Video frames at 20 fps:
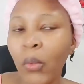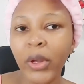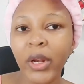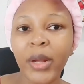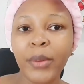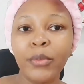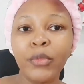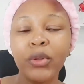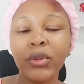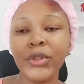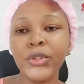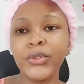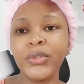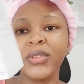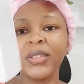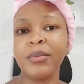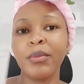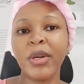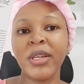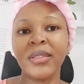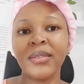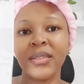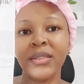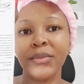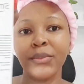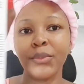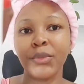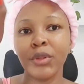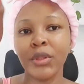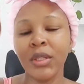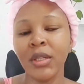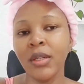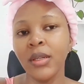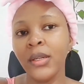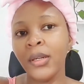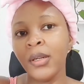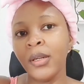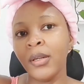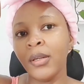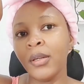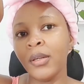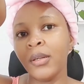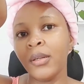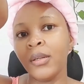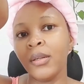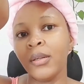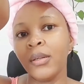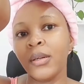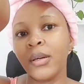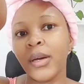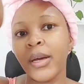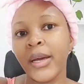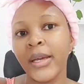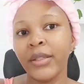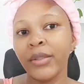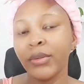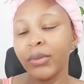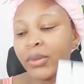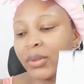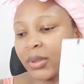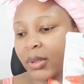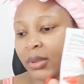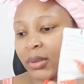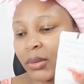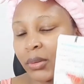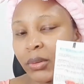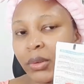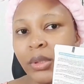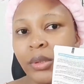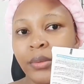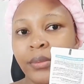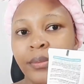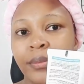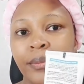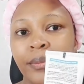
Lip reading: When I'm not using my simple, I use this one.